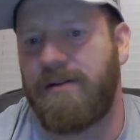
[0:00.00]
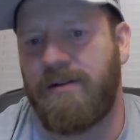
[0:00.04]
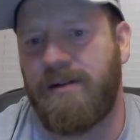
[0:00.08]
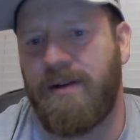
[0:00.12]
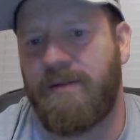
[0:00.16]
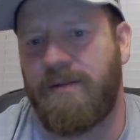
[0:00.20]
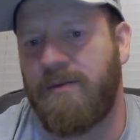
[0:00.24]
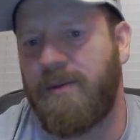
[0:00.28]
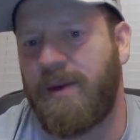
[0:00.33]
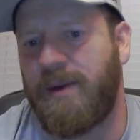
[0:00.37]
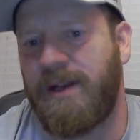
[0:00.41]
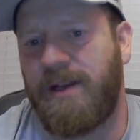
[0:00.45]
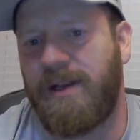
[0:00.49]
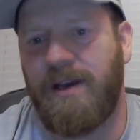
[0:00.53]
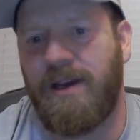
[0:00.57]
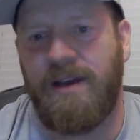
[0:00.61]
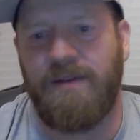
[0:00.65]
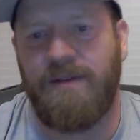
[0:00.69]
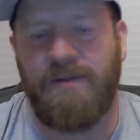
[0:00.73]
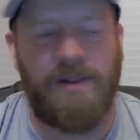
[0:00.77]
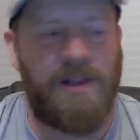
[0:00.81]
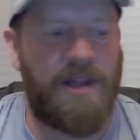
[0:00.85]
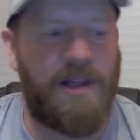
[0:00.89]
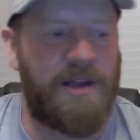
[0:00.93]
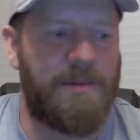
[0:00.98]
Everybody
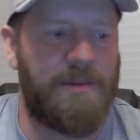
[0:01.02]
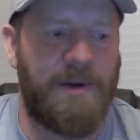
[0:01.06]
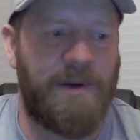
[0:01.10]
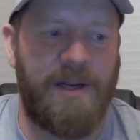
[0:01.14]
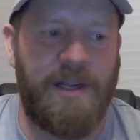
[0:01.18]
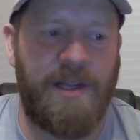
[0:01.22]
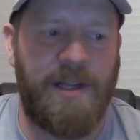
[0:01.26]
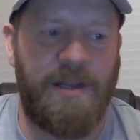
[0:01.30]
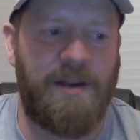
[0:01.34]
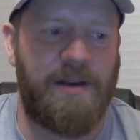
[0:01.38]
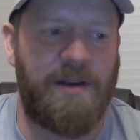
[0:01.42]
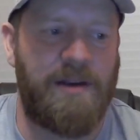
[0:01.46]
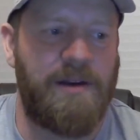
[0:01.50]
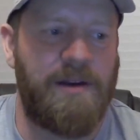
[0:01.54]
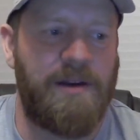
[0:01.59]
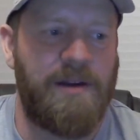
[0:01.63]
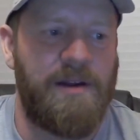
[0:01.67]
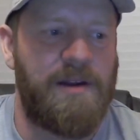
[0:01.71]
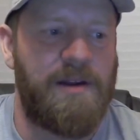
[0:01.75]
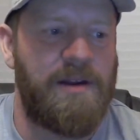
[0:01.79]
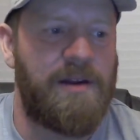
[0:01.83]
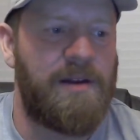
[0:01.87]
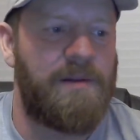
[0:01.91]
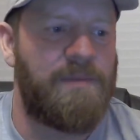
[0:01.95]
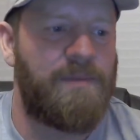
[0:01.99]
gave a lot of money, and
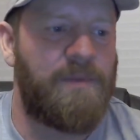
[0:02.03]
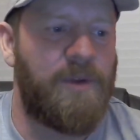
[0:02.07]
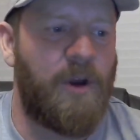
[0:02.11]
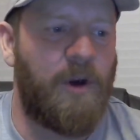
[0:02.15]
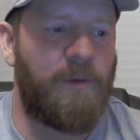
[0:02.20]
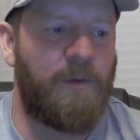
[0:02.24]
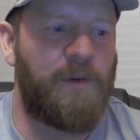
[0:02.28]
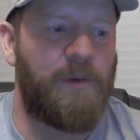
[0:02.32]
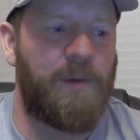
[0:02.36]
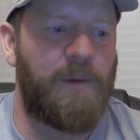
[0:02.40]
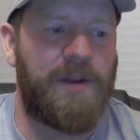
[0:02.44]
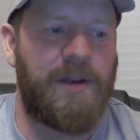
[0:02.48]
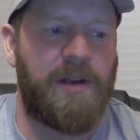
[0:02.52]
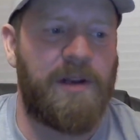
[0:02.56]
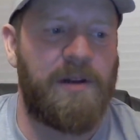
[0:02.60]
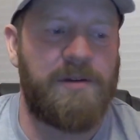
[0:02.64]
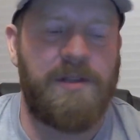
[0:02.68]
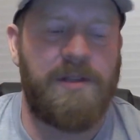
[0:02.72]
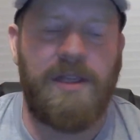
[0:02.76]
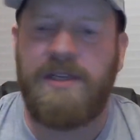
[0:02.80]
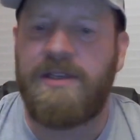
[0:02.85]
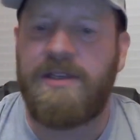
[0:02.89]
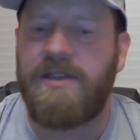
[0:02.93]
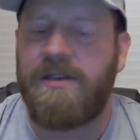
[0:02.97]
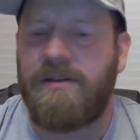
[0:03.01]
hopefully we can do.
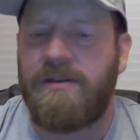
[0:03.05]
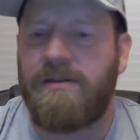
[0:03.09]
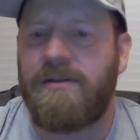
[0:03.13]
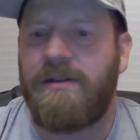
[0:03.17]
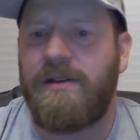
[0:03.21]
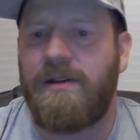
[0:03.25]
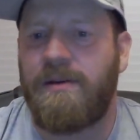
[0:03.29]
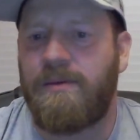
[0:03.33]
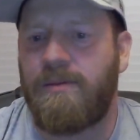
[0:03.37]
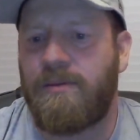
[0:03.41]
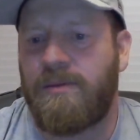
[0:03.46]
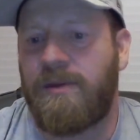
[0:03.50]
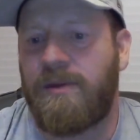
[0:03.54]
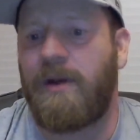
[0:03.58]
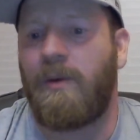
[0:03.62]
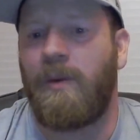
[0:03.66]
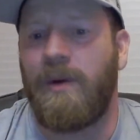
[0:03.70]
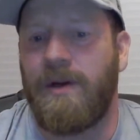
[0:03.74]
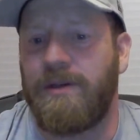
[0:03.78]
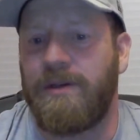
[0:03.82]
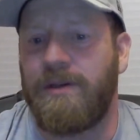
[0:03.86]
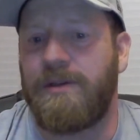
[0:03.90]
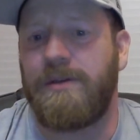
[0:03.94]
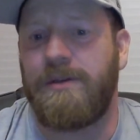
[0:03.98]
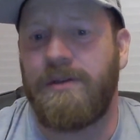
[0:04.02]
They
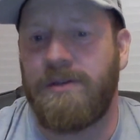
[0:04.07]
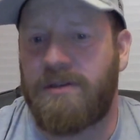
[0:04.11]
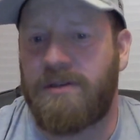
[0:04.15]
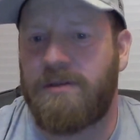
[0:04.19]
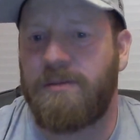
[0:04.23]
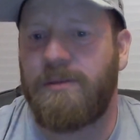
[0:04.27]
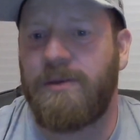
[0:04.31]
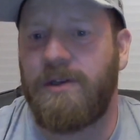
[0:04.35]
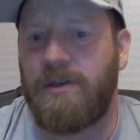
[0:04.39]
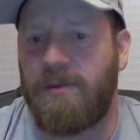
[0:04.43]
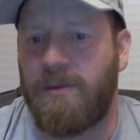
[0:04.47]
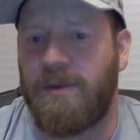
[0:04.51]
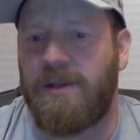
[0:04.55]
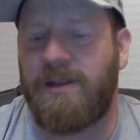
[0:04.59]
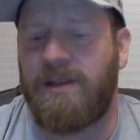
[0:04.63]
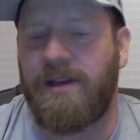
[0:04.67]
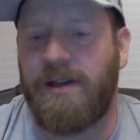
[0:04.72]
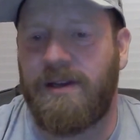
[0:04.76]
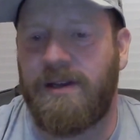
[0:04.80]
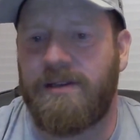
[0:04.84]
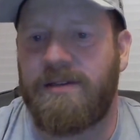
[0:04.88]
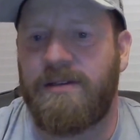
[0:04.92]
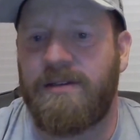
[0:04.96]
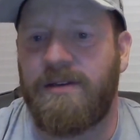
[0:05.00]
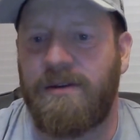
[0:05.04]
will do some good with
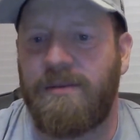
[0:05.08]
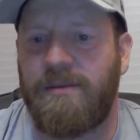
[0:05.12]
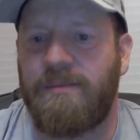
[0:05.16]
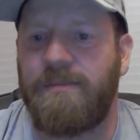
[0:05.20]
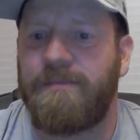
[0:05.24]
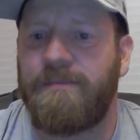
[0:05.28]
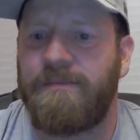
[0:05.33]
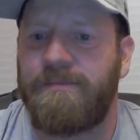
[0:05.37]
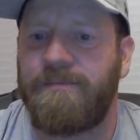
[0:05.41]
that. So.